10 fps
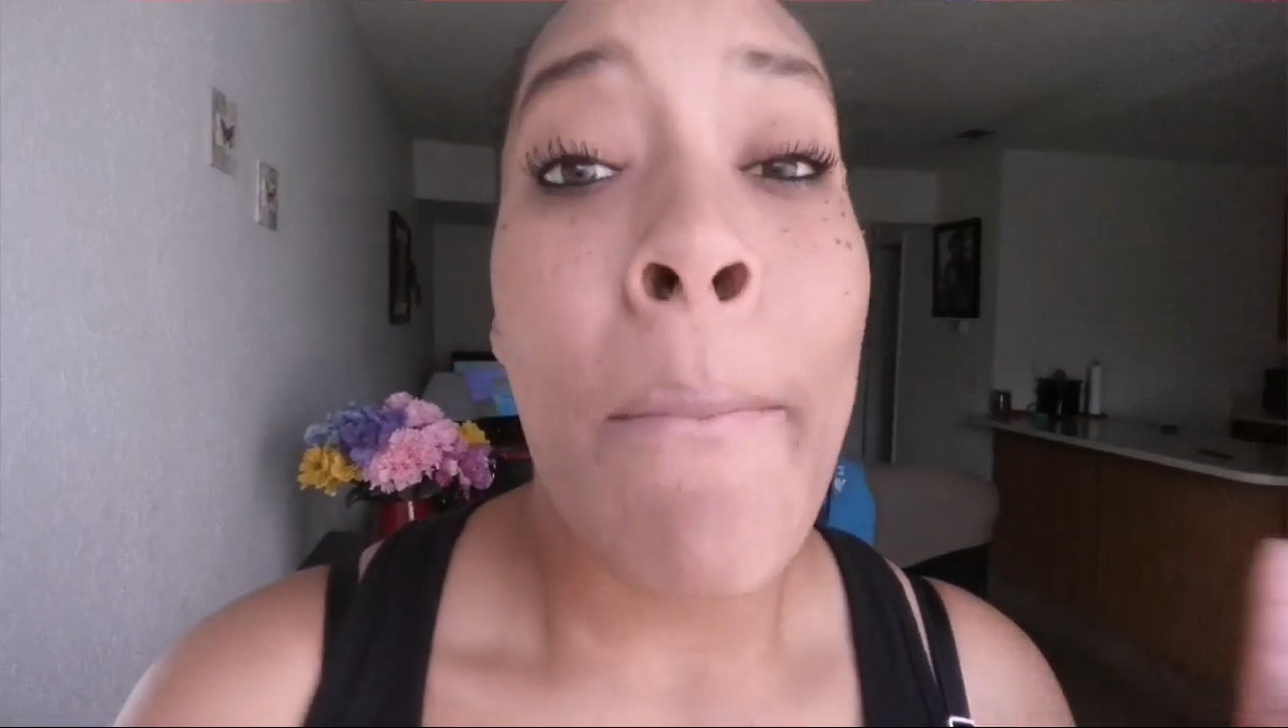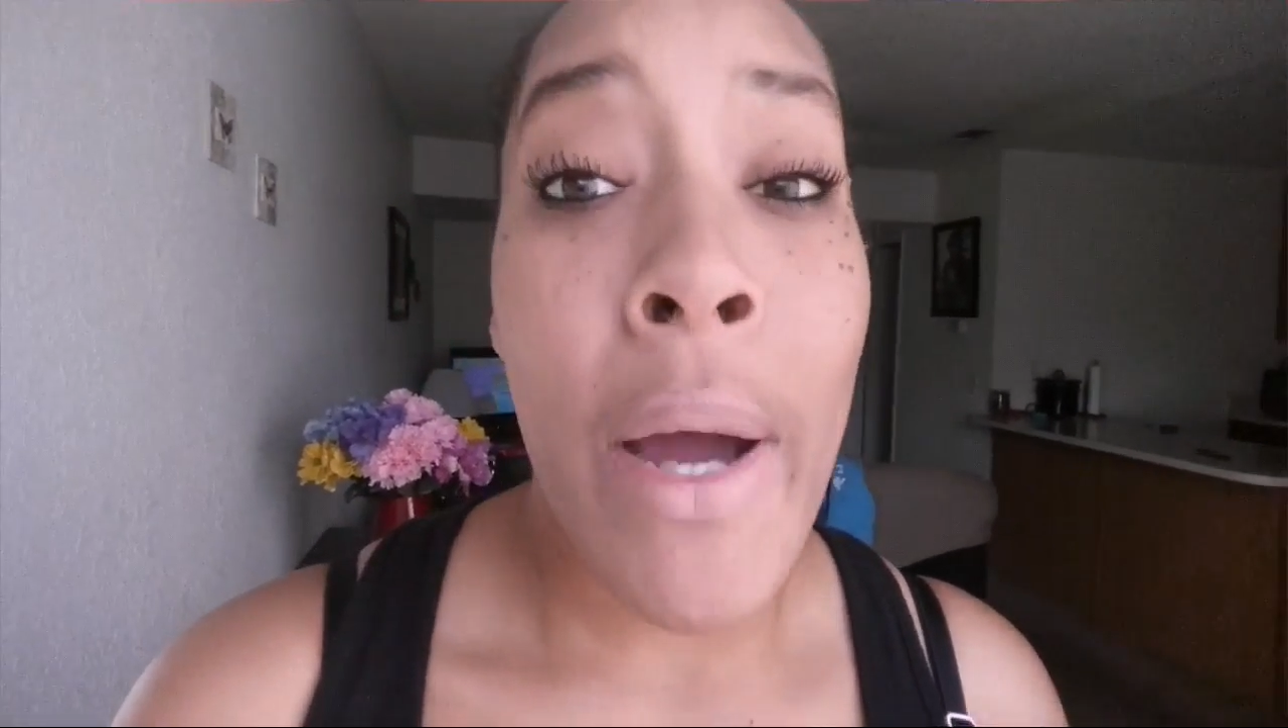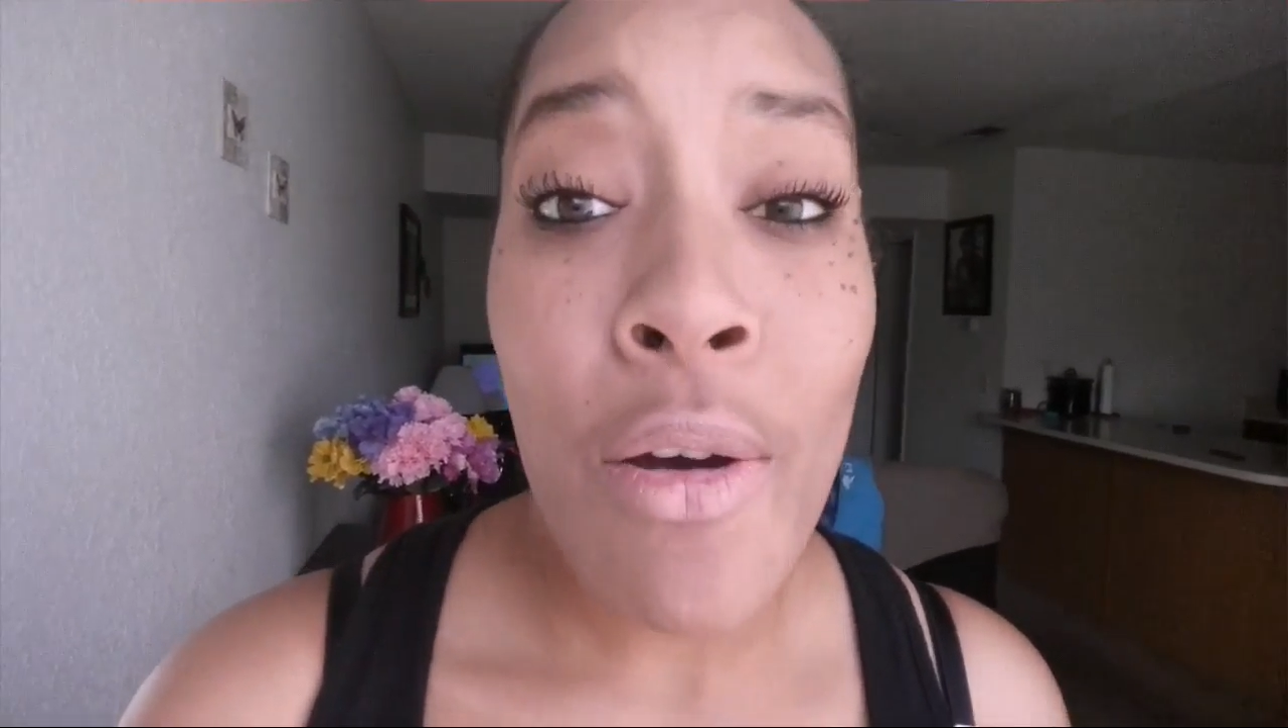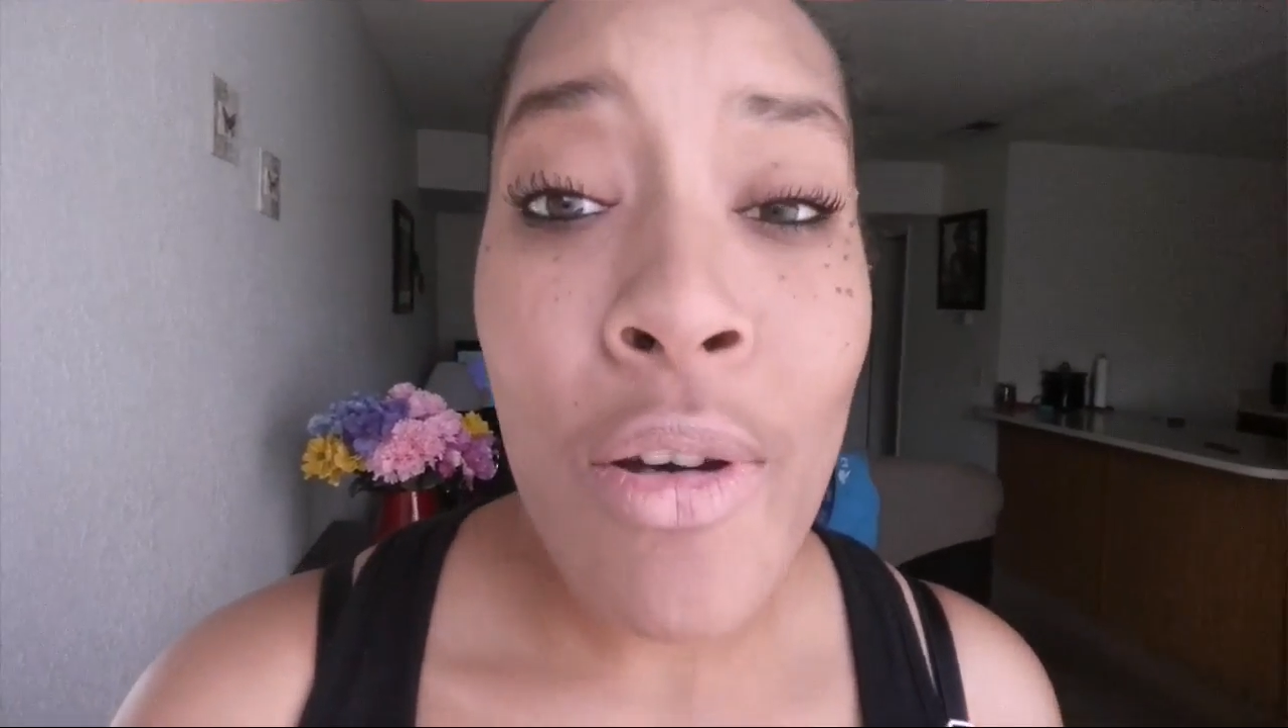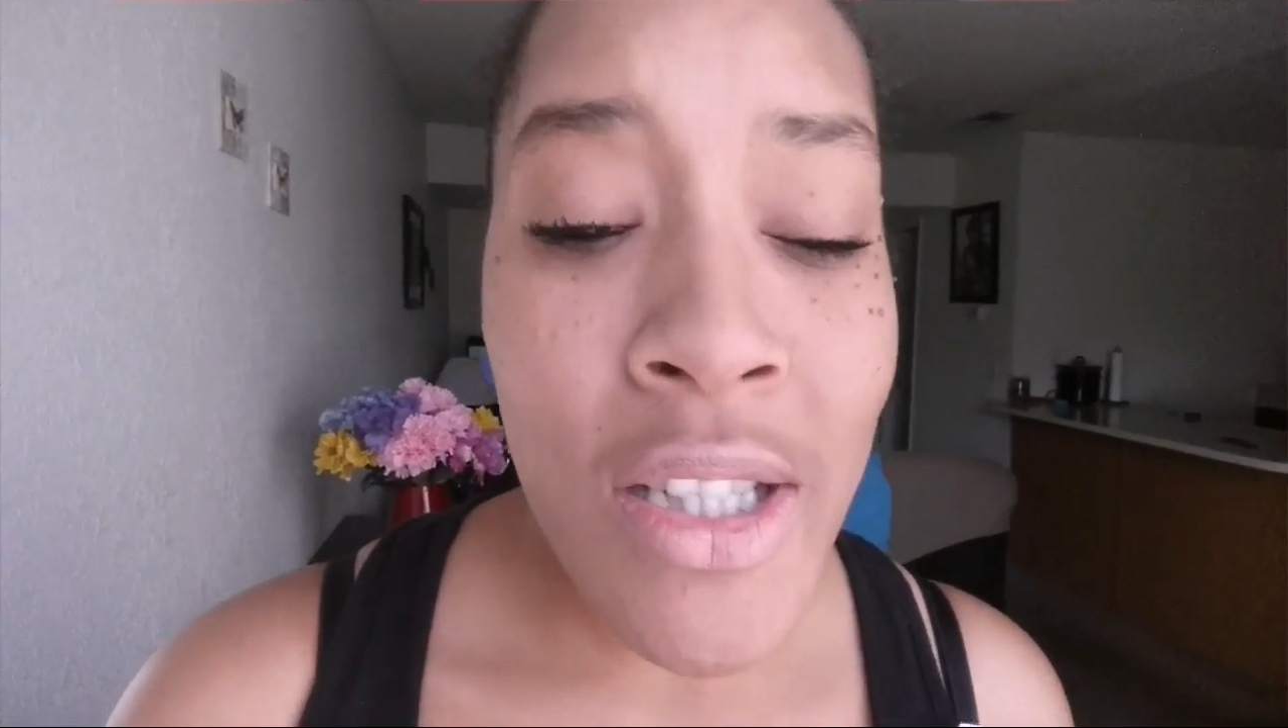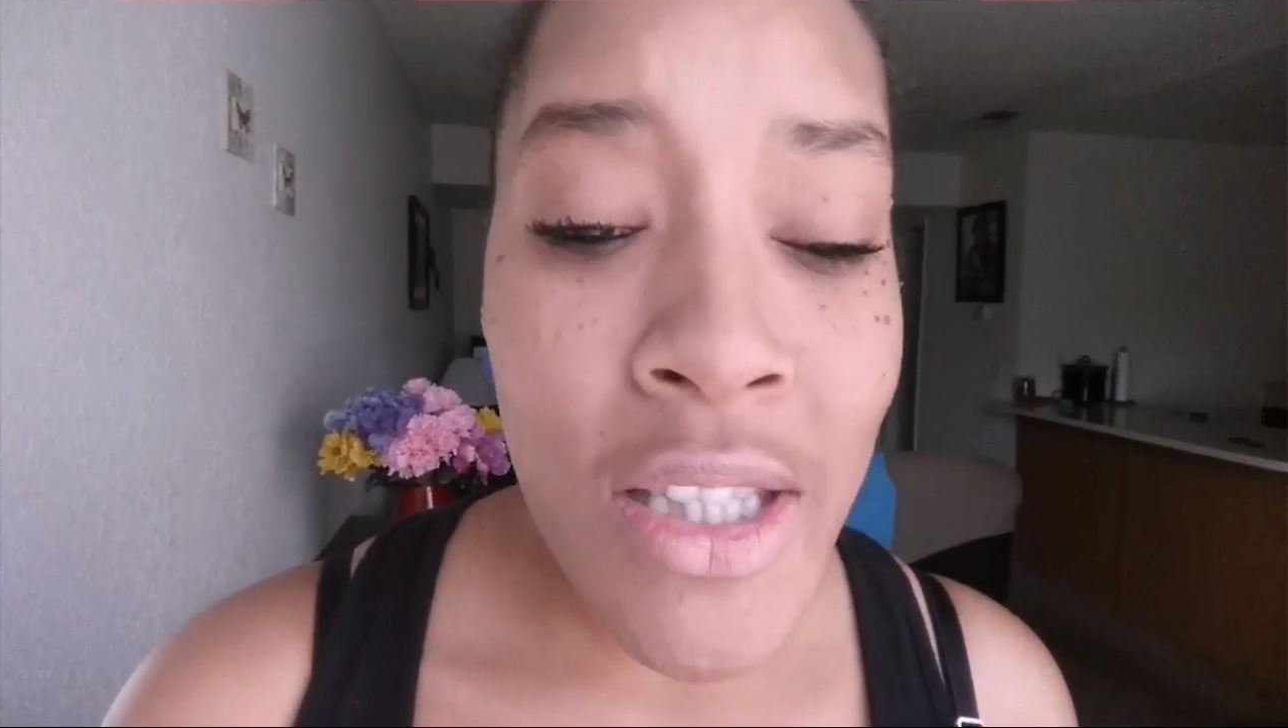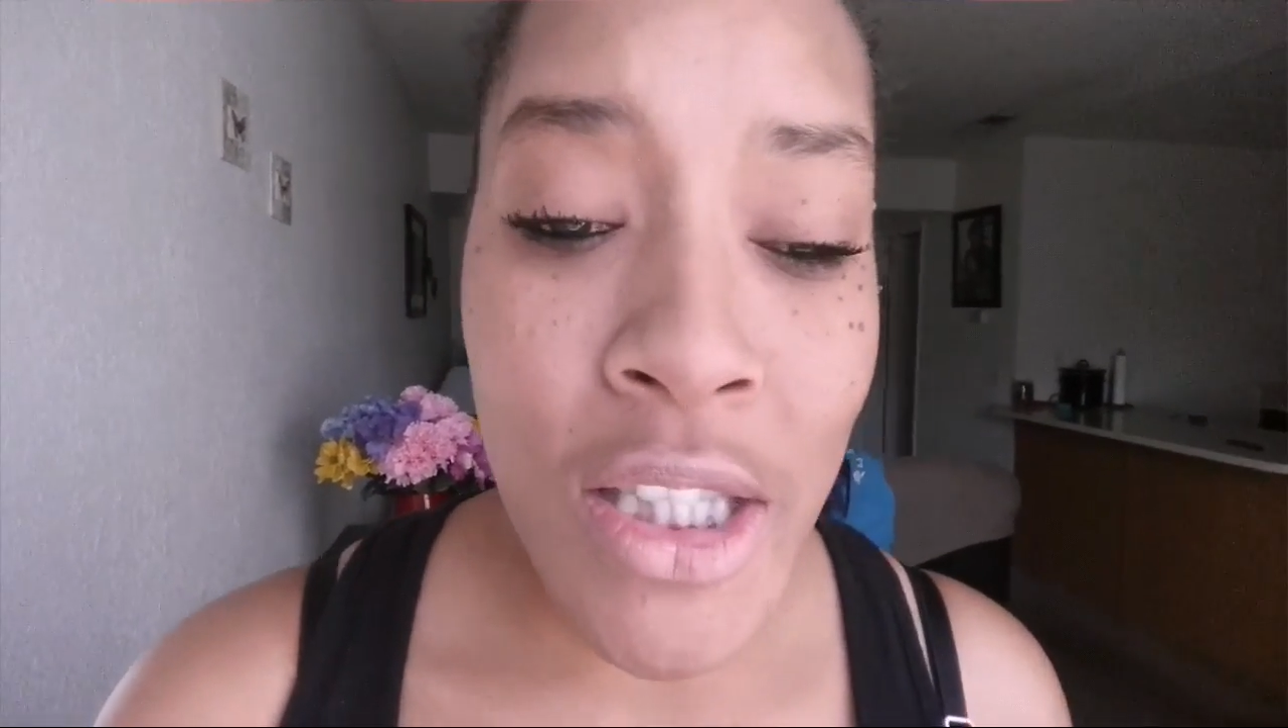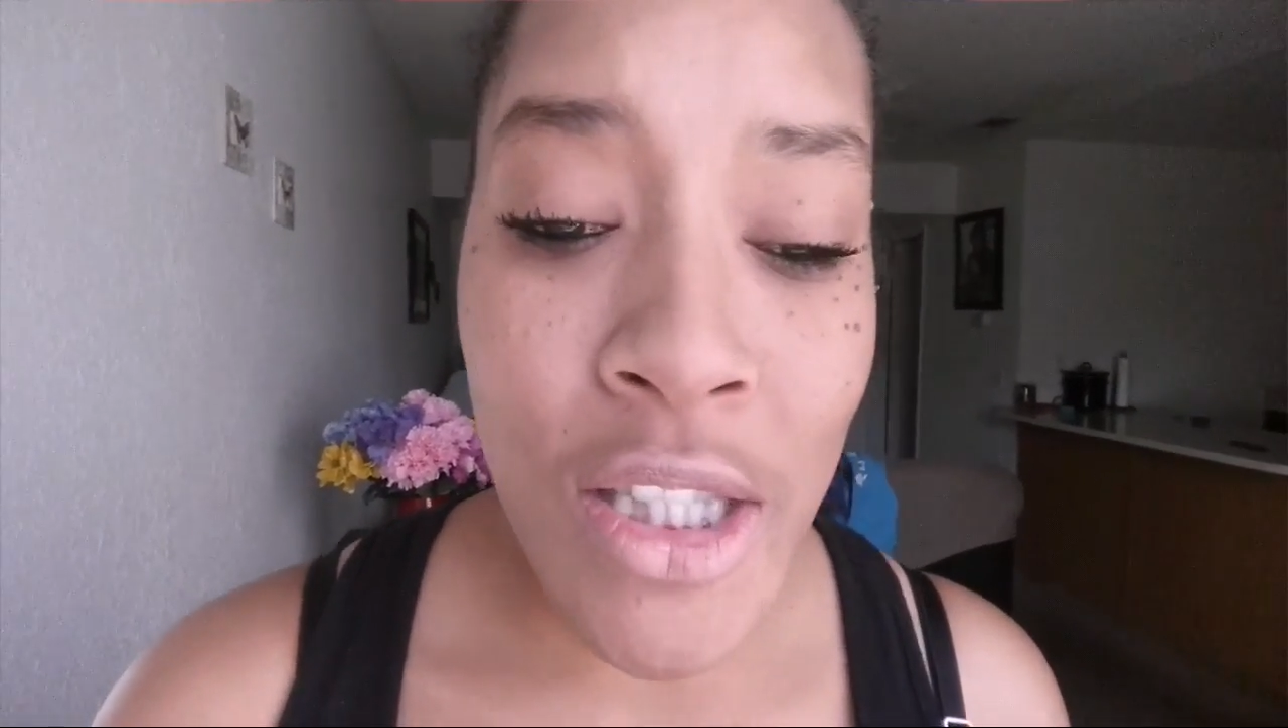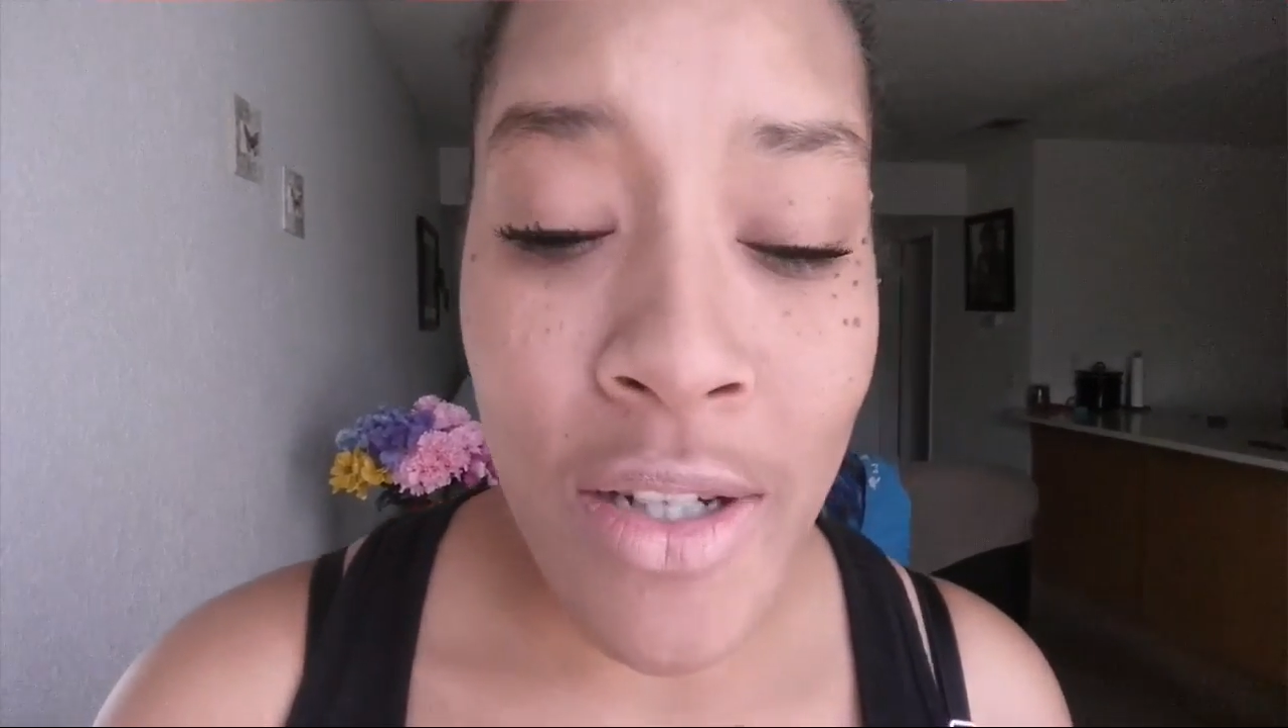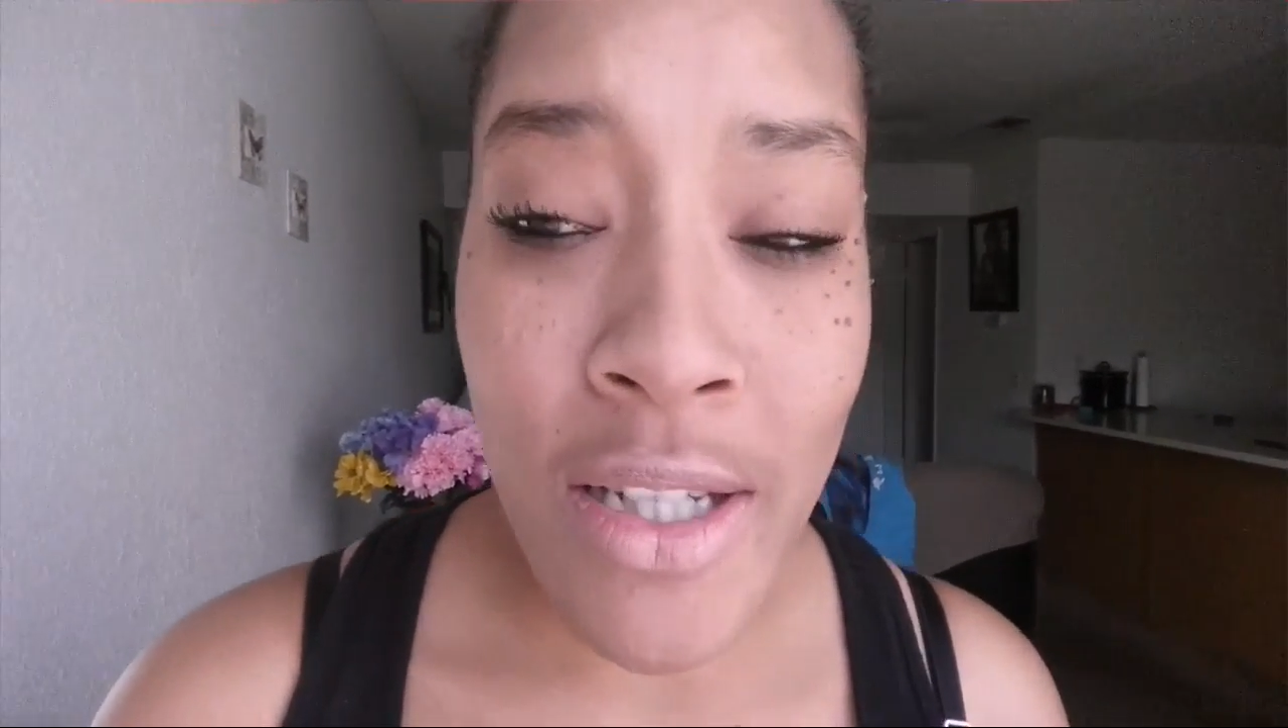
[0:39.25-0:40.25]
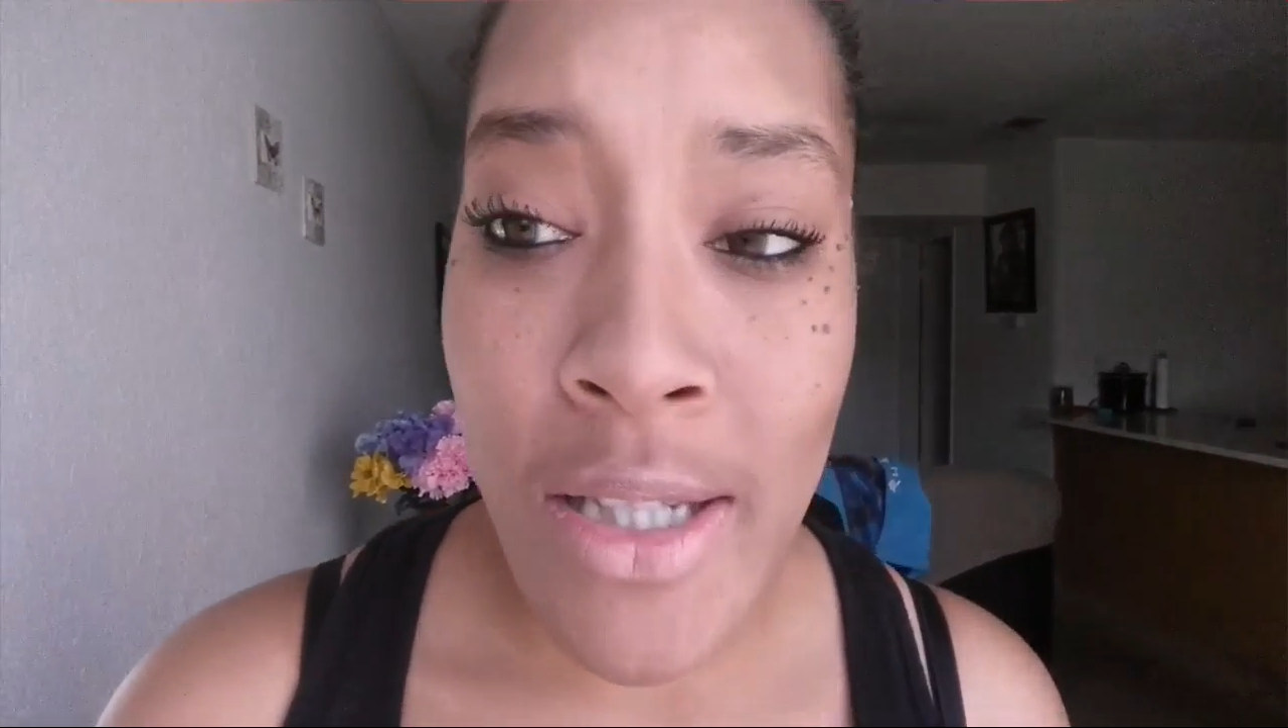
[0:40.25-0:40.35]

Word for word: my oldest sister